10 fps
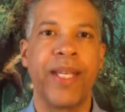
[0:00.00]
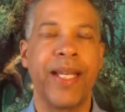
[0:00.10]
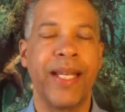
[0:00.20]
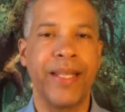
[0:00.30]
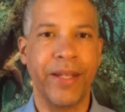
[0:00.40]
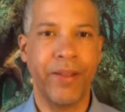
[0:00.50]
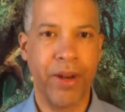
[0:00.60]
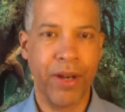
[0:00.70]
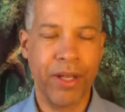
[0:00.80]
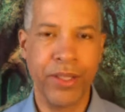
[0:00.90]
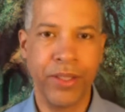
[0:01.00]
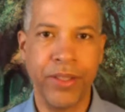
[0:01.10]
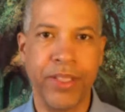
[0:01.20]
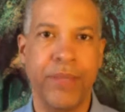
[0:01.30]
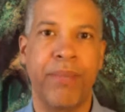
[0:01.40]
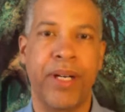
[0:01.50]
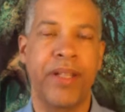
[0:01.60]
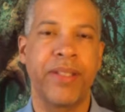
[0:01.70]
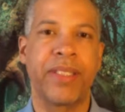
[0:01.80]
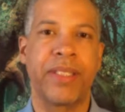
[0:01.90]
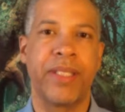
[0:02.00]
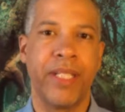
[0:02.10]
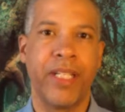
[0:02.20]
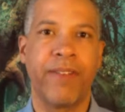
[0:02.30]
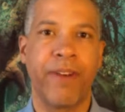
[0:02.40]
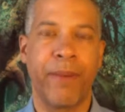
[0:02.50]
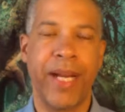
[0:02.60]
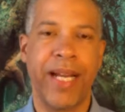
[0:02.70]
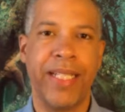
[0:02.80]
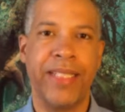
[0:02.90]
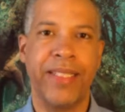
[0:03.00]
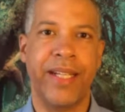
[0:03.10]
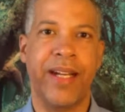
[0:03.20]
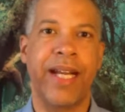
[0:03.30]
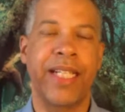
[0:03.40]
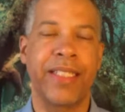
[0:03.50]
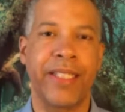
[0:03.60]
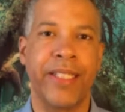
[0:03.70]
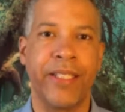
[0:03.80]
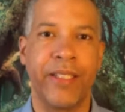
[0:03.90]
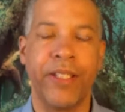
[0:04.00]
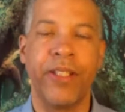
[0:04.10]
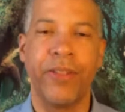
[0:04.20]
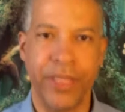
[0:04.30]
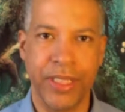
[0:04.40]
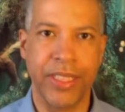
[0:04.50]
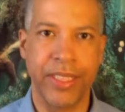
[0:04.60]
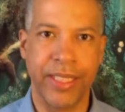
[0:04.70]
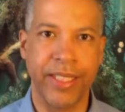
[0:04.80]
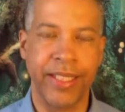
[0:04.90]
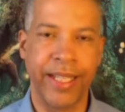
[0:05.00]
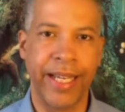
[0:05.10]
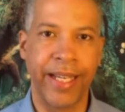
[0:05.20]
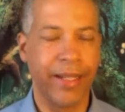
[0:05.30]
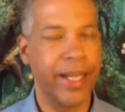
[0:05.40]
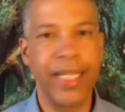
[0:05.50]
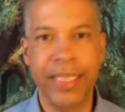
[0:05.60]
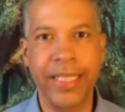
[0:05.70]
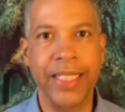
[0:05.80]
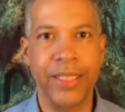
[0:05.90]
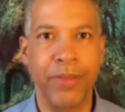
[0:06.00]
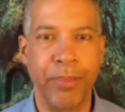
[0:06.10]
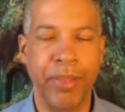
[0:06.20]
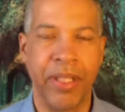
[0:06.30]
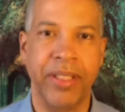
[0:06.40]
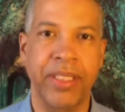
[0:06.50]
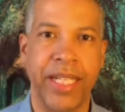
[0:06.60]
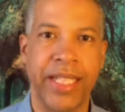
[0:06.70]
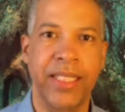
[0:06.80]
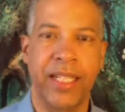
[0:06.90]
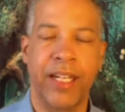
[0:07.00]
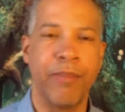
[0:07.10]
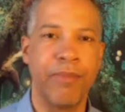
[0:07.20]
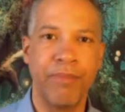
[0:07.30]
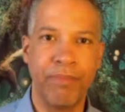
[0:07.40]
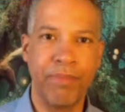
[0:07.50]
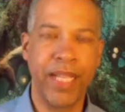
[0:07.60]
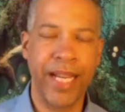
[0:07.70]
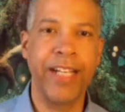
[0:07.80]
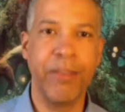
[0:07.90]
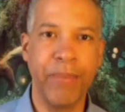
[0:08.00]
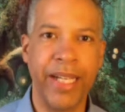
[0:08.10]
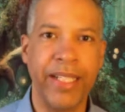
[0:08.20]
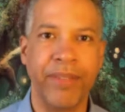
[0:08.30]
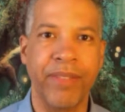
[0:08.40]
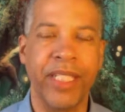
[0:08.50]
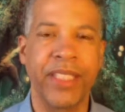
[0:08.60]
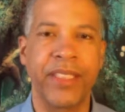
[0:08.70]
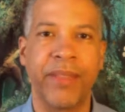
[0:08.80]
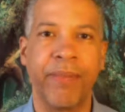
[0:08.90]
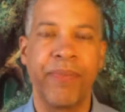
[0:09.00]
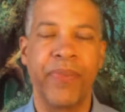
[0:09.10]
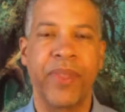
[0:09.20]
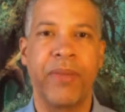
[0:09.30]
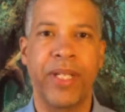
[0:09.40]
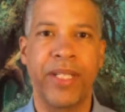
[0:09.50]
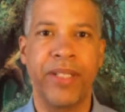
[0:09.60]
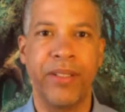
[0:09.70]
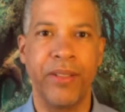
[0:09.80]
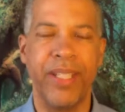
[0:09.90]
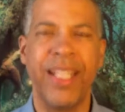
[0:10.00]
And there are also some parts of our bodies that are actually resistant to that. Actually, that's what parasites are, kind of by definition. They want to do,